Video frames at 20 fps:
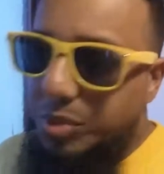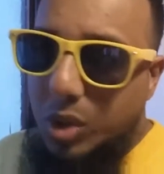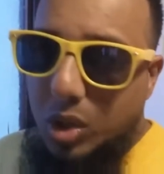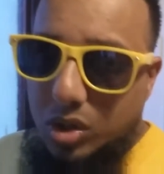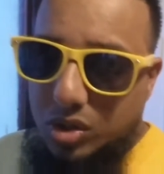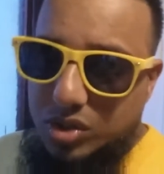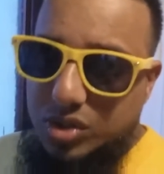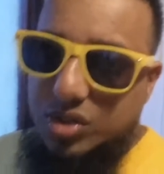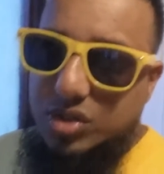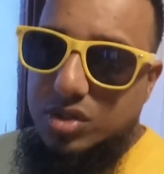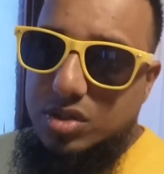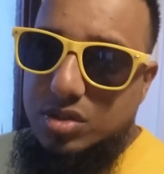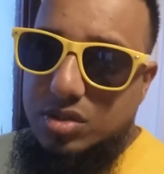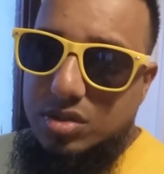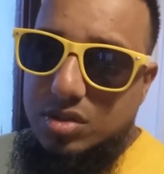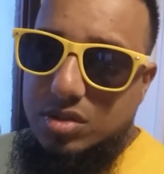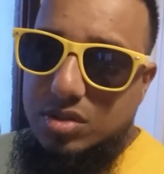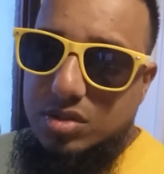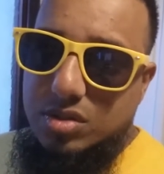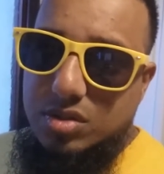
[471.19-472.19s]
boss
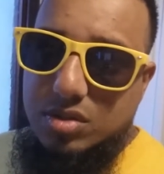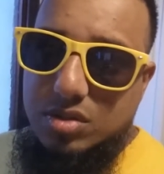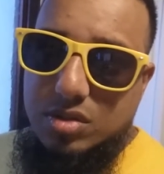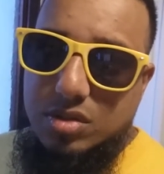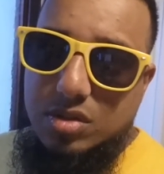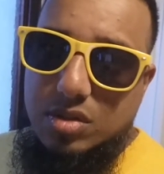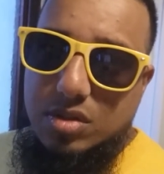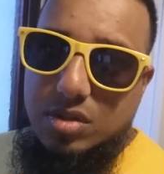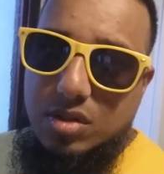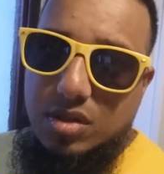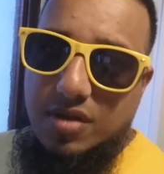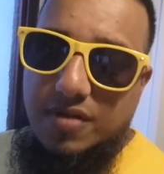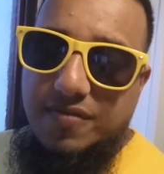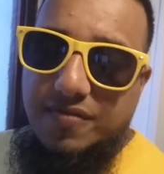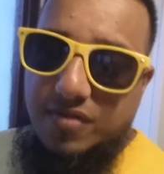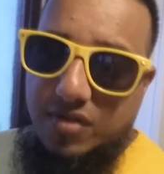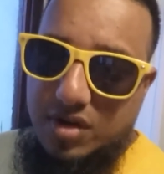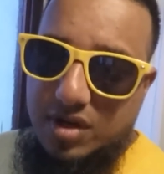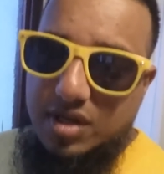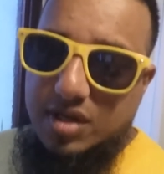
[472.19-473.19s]

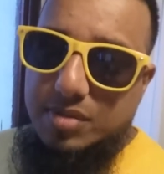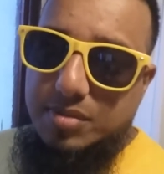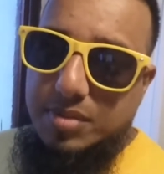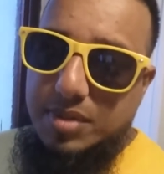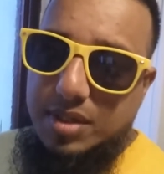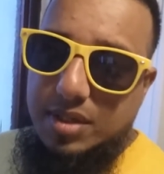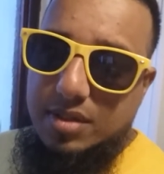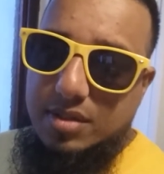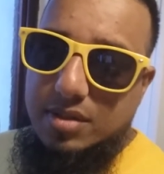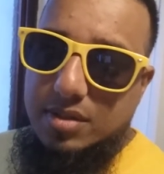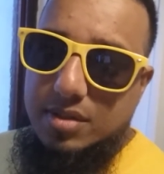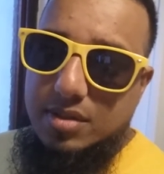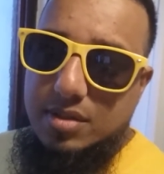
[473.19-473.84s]
invited me